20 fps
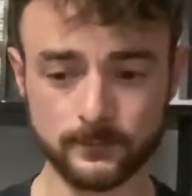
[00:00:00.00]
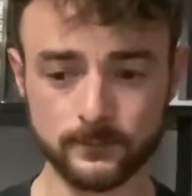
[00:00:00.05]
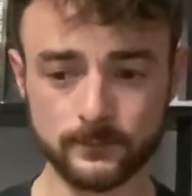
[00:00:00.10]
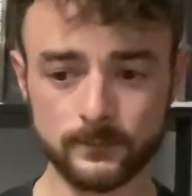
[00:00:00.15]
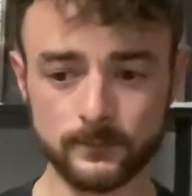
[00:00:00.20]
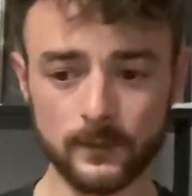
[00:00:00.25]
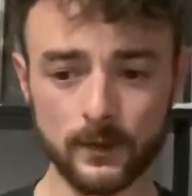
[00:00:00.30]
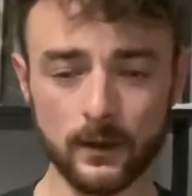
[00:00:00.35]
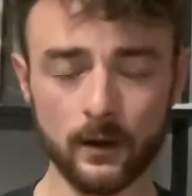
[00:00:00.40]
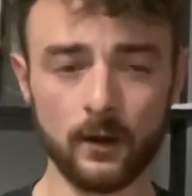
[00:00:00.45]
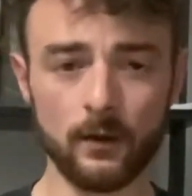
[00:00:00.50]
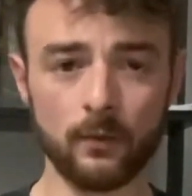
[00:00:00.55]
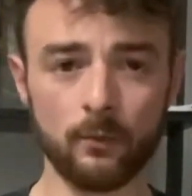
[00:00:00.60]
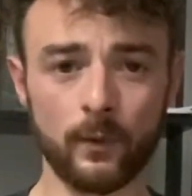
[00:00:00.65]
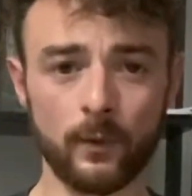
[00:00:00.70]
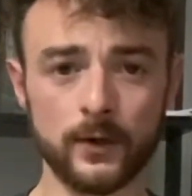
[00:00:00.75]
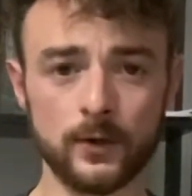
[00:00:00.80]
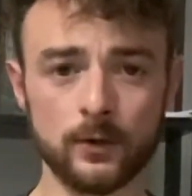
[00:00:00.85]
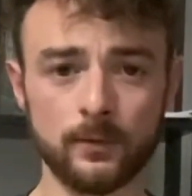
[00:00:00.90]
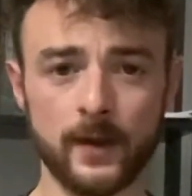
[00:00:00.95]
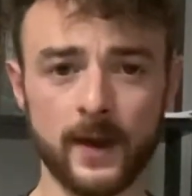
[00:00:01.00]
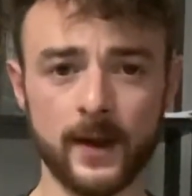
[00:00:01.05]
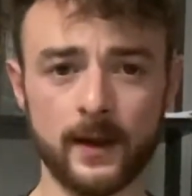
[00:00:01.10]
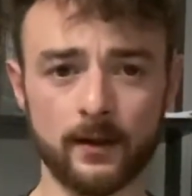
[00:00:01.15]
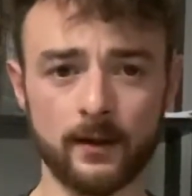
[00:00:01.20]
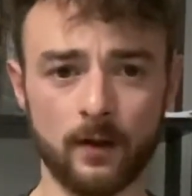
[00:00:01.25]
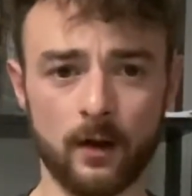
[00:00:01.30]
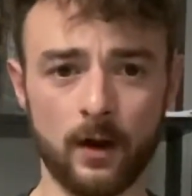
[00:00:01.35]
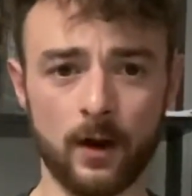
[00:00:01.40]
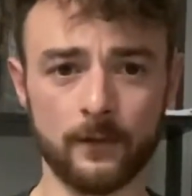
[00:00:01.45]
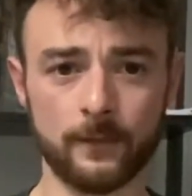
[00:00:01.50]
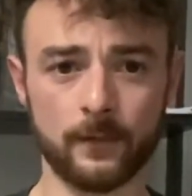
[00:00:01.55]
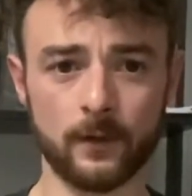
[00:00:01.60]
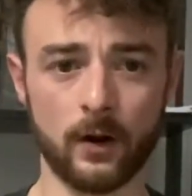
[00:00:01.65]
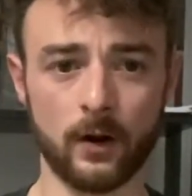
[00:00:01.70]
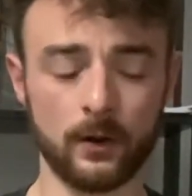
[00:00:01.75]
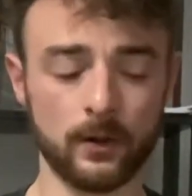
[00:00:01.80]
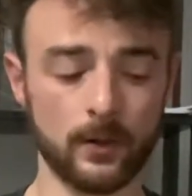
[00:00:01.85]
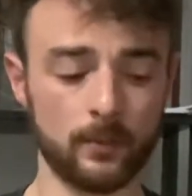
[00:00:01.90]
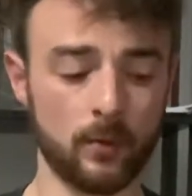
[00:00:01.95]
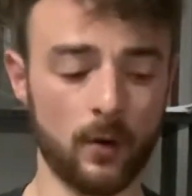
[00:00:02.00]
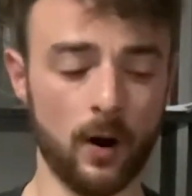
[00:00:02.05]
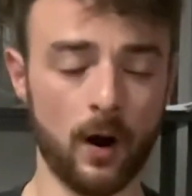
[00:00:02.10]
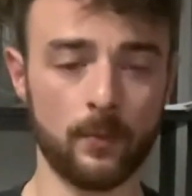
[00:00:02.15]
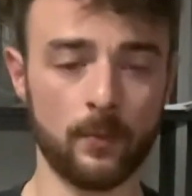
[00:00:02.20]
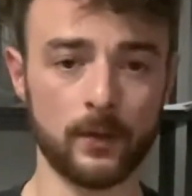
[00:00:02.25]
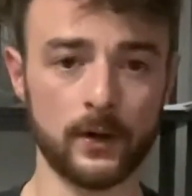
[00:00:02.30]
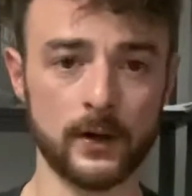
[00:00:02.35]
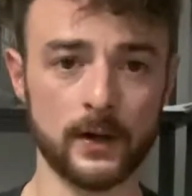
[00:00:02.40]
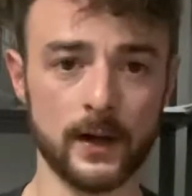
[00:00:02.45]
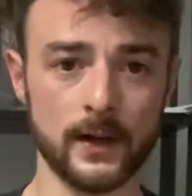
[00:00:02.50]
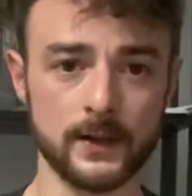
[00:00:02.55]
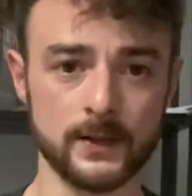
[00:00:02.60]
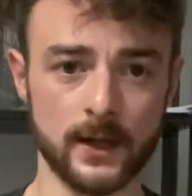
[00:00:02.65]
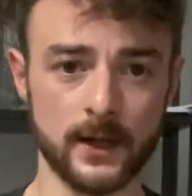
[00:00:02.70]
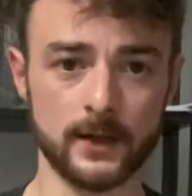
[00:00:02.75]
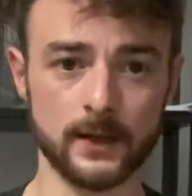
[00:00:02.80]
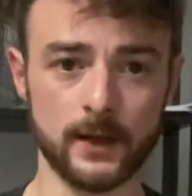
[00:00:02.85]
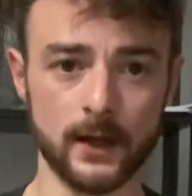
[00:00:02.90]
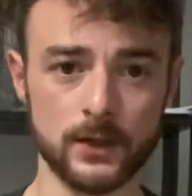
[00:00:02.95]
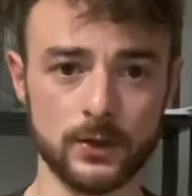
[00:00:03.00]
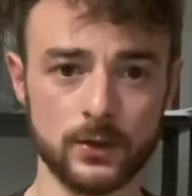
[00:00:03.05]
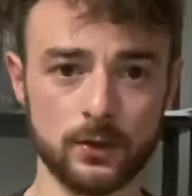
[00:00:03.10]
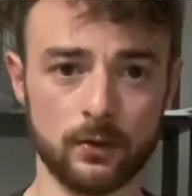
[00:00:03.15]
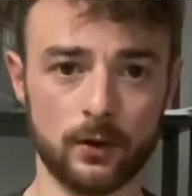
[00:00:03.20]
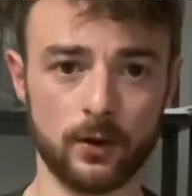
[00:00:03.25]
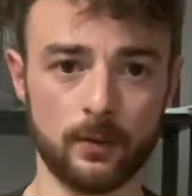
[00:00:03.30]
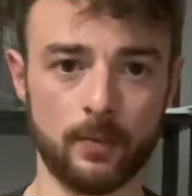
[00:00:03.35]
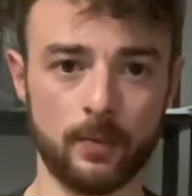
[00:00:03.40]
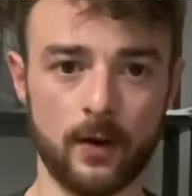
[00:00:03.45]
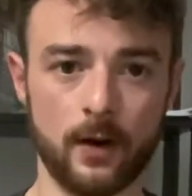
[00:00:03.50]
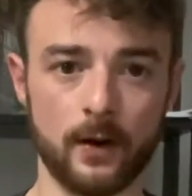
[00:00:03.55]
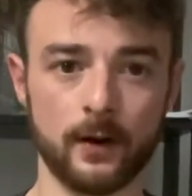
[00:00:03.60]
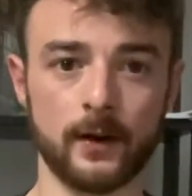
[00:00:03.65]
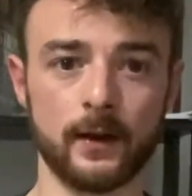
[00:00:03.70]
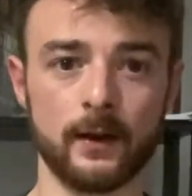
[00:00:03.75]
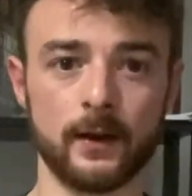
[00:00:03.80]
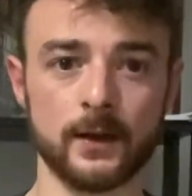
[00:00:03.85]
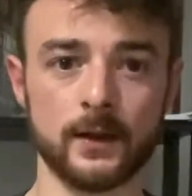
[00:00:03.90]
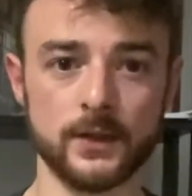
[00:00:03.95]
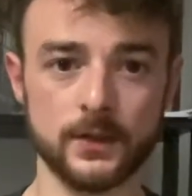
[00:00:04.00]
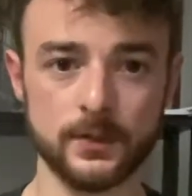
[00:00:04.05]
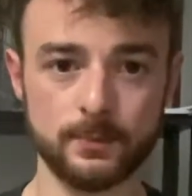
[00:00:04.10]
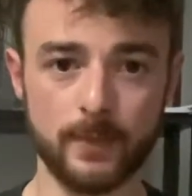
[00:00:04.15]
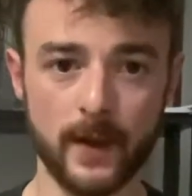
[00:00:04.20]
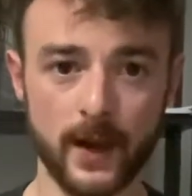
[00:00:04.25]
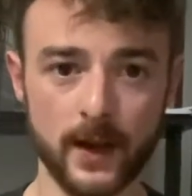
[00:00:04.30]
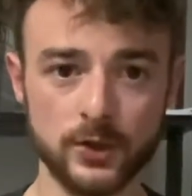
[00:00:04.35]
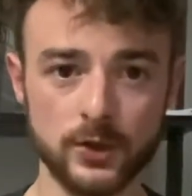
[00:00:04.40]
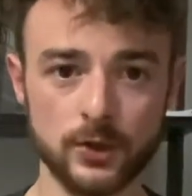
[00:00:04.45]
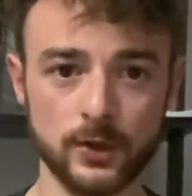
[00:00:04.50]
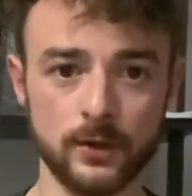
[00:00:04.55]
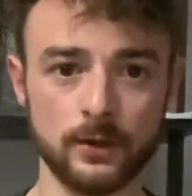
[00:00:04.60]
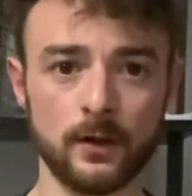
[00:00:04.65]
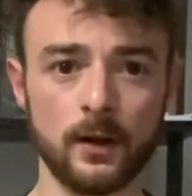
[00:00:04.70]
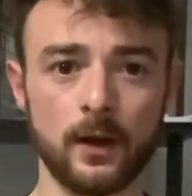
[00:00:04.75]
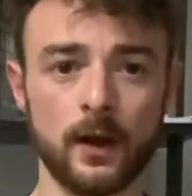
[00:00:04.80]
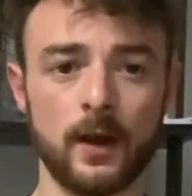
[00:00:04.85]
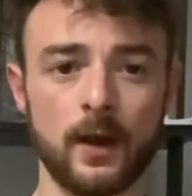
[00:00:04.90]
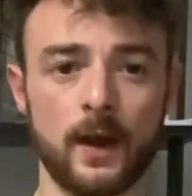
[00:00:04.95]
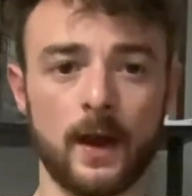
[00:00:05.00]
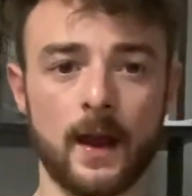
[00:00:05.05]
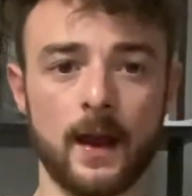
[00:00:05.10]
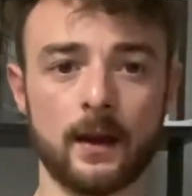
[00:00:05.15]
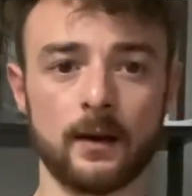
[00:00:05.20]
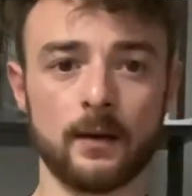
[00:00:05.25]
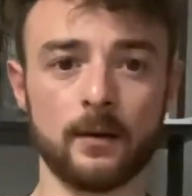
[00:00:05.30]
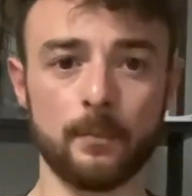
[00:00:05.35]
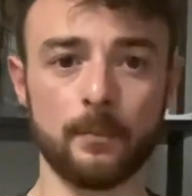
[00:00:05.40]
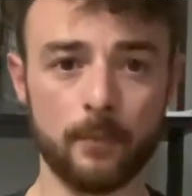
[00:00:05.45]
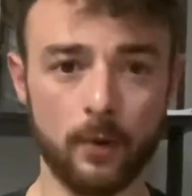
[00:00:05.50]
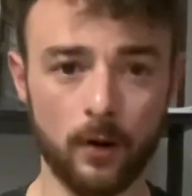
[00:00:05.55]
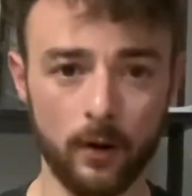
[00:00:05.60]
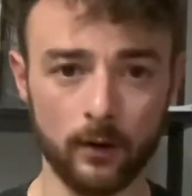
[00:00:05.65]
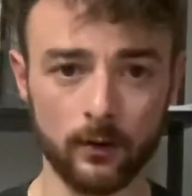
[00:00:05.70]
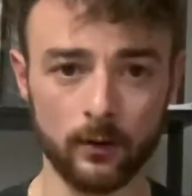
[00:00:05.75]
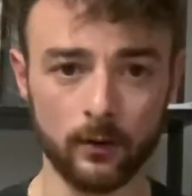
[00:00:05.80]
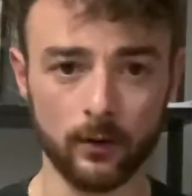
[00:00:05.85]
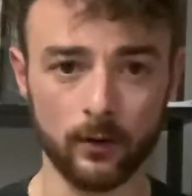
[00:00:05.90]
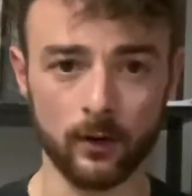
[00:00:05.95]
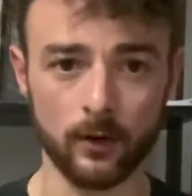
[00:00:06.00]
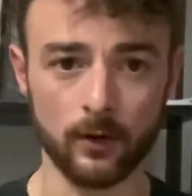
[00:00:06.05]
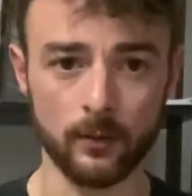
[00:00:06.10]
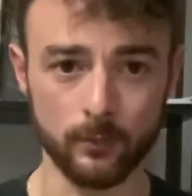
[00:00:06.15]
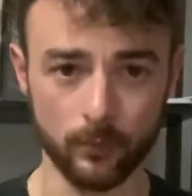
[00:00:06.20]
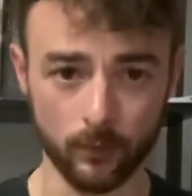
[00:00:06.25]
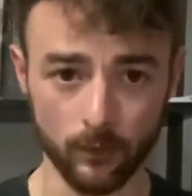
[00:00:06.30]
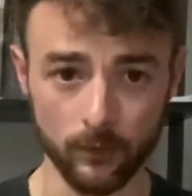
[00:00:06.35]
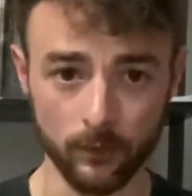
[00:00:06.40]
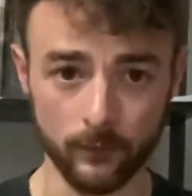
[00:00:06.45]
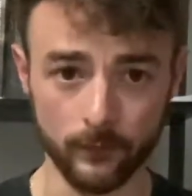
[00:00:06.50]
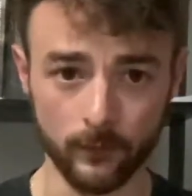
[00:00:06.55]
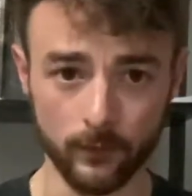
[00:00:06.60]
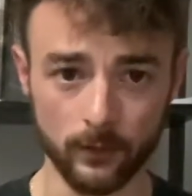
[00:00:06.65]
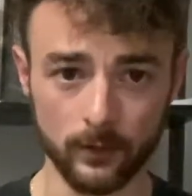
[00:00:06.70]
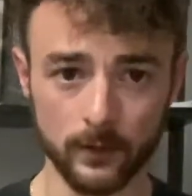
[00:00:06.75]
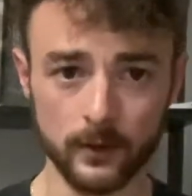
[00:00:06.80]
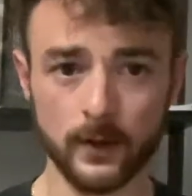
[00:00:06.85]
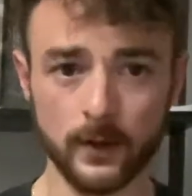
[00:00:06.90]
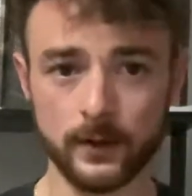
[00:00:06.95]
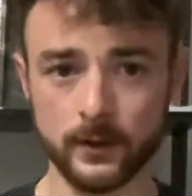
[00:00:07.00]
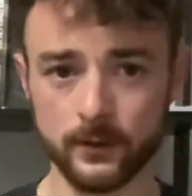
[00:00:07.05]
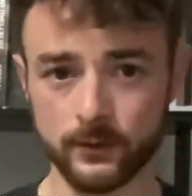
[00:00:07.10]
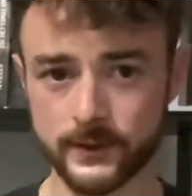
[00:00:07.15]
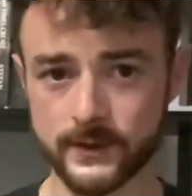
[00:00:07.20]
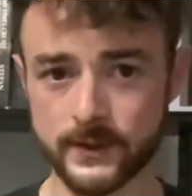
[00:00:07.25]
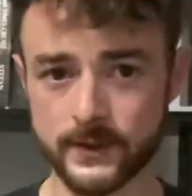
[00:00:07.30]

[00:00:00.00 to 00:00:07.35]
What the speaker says: When you make an offer on the property, it's conditional upon inspection and partner approval. You'll see this in the